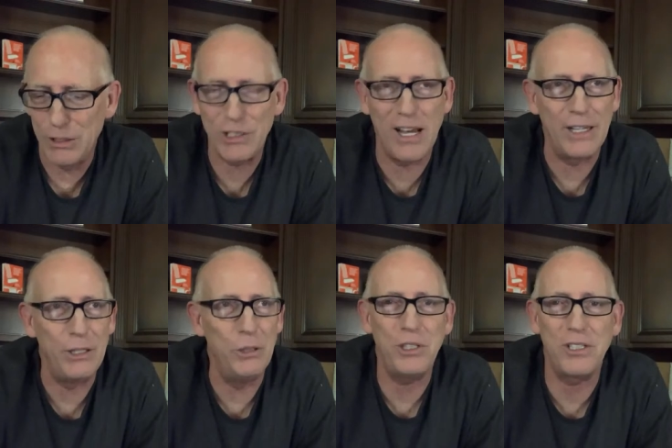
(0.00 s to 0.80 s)
just not
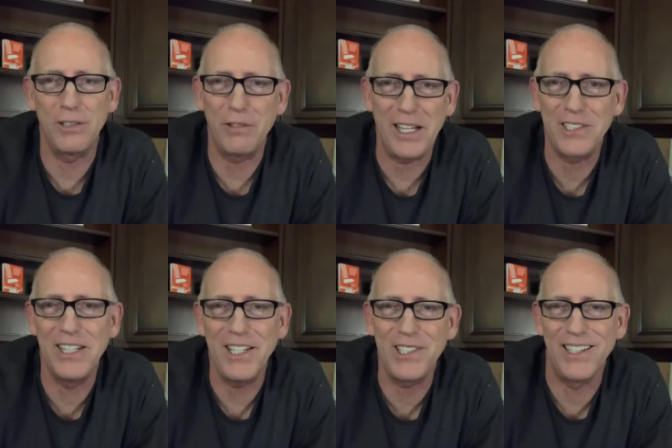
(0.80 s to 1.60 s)
used to the
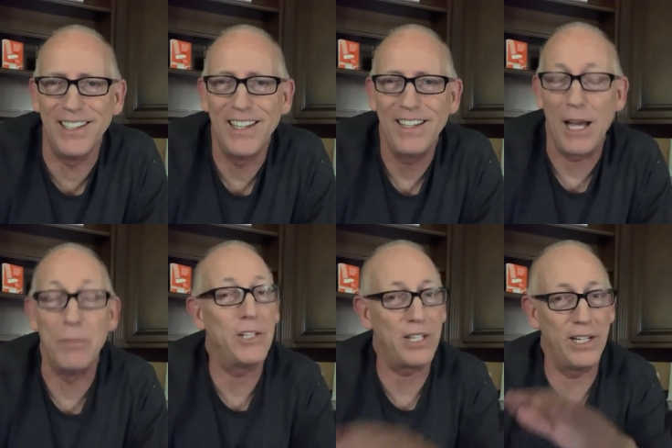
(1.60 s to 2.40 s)
vaccination. I'm
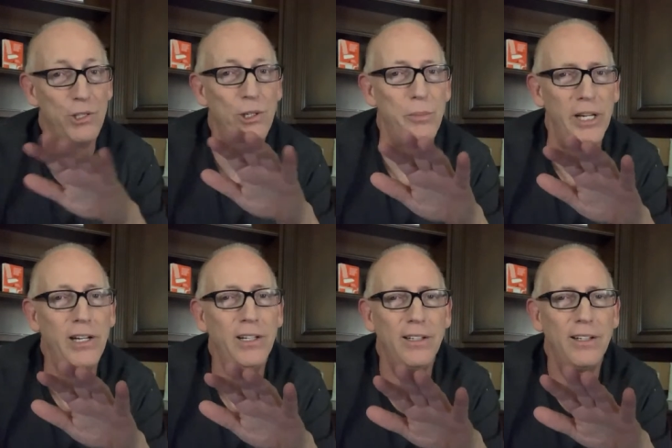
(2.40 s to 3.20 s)
not saying you should be,
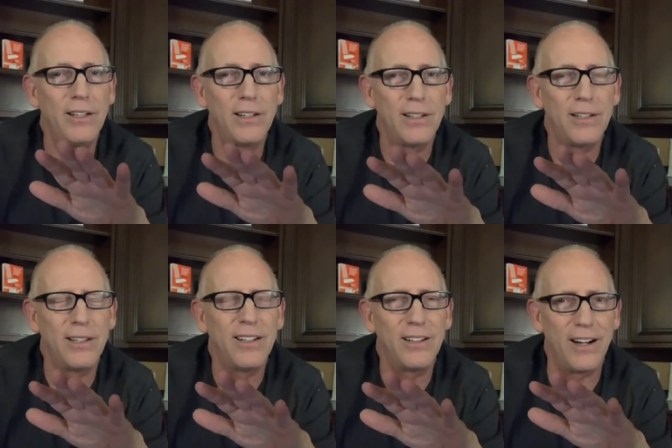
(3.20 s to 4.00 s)

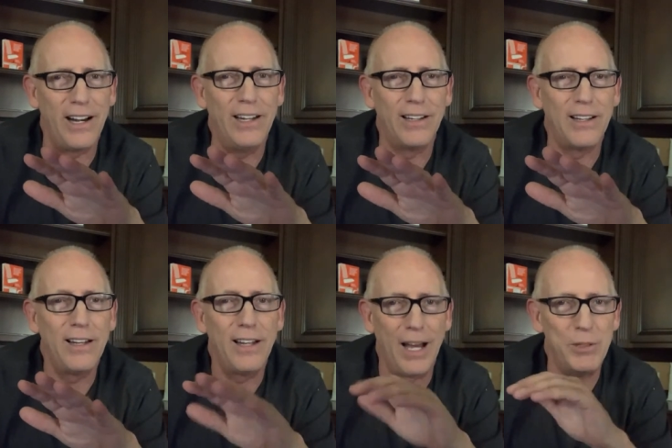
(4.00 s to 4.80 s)
right?
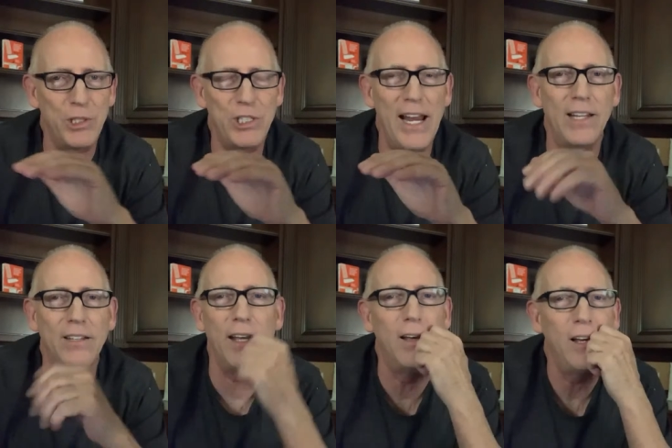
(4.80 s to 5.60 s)
I'm just saying
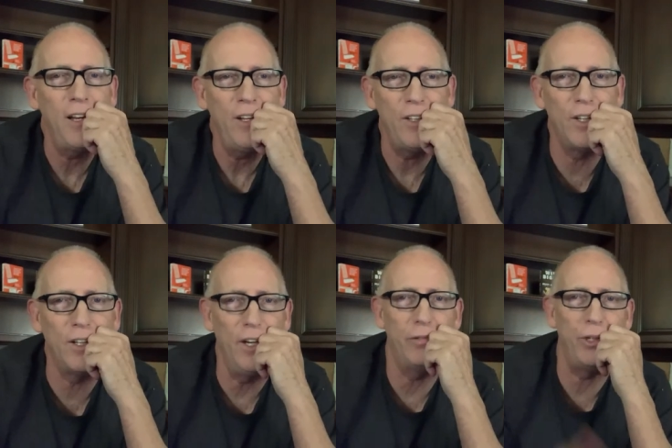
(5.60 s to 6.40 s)
that
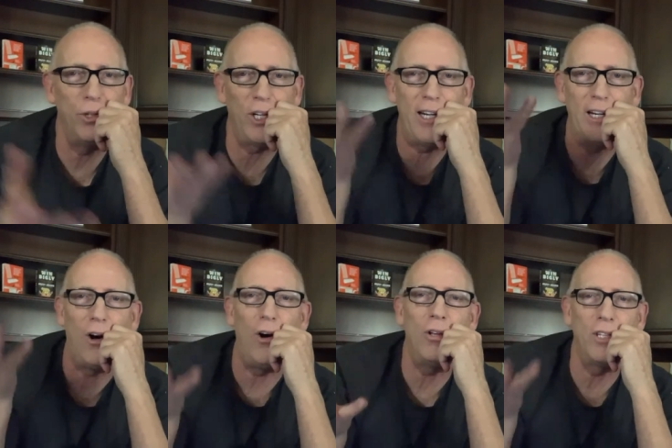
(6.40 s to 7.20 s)
if you're looking at
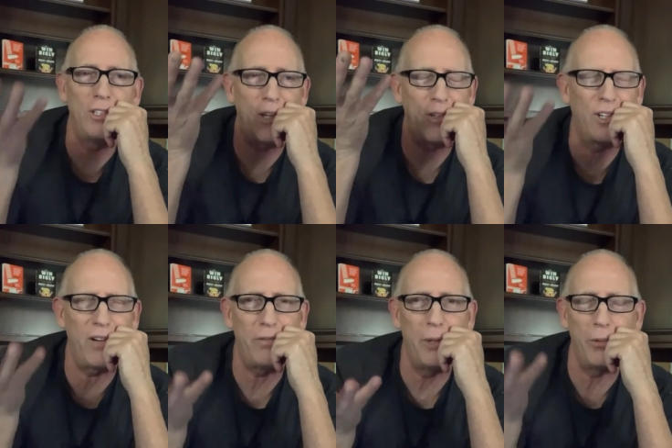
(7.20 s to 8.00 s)
all these other
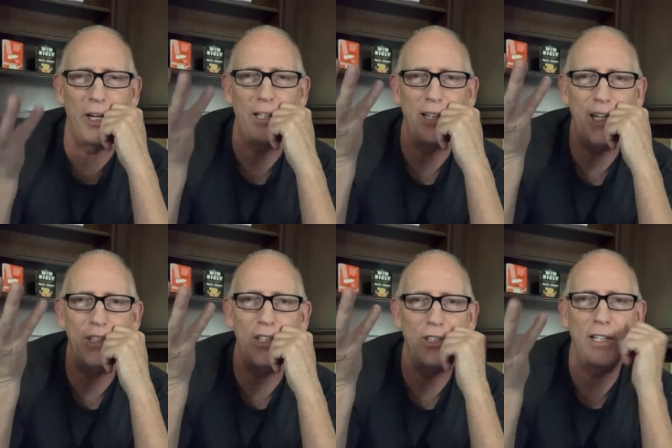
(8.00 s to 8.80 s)
government
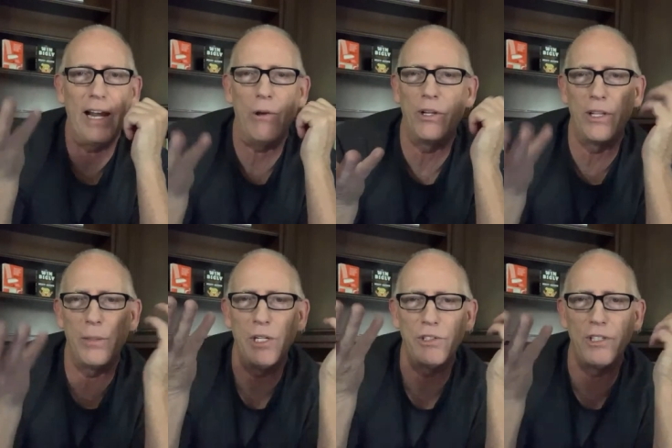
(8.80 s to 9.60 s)
regulations and counting
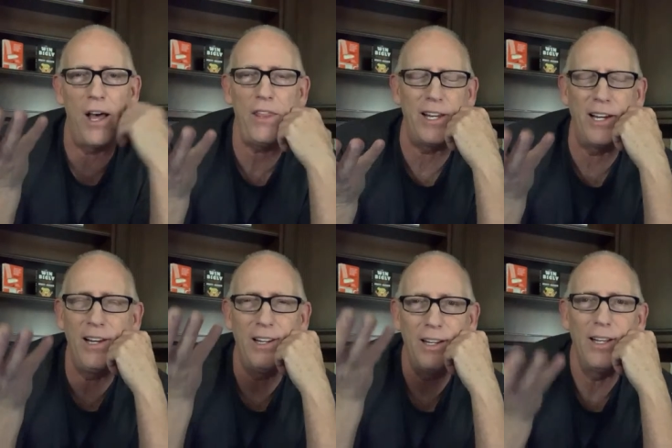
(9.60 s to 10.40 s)
them as nothing,
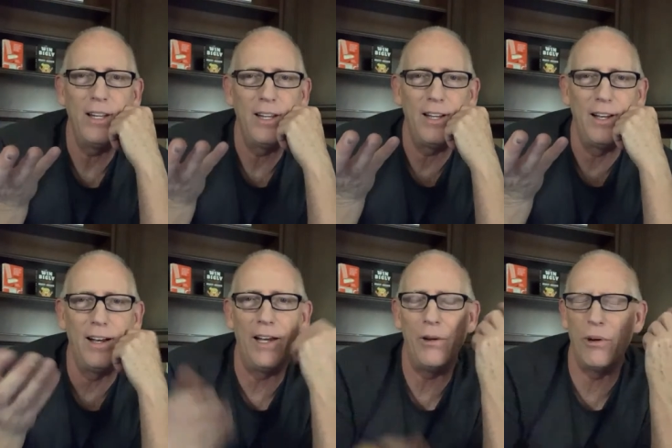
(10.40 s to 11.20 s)

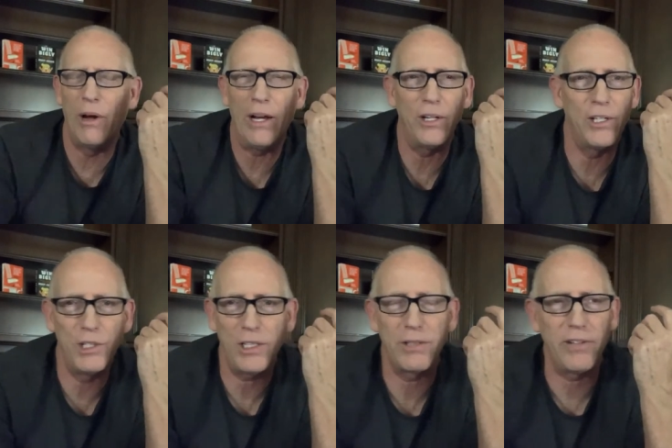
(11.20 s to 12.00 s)
I don't know how you can
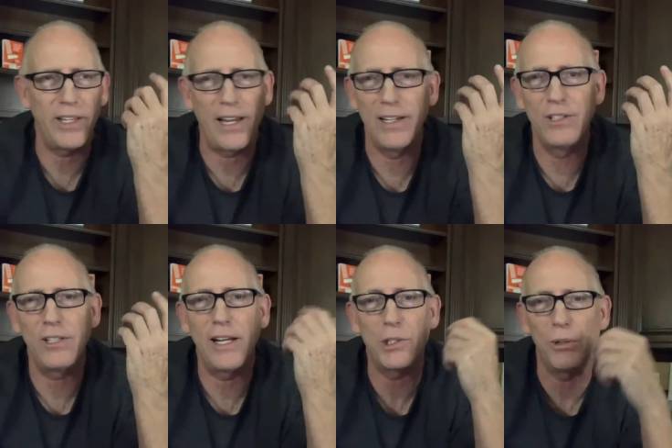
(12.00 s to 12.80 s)
justify that
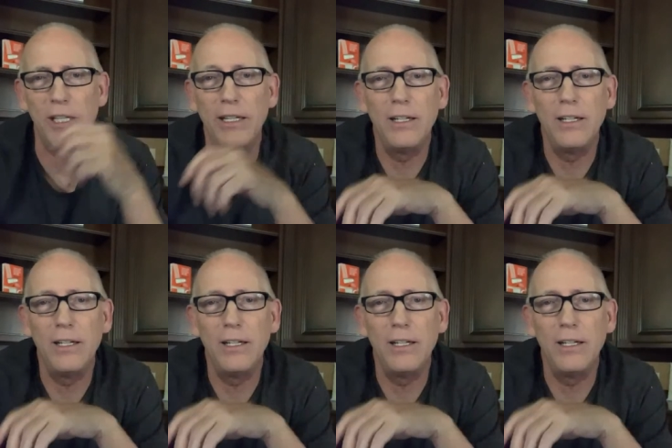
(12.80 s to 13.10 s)
intellectually.